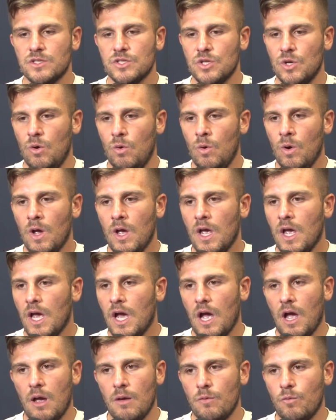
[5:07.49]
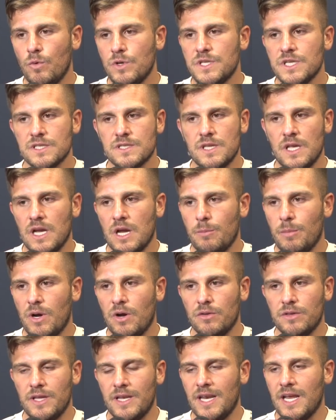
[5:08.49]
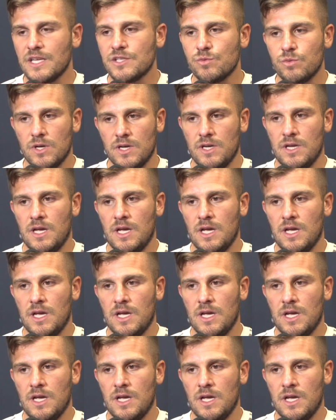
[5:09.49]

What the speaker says: So we just think about the next one.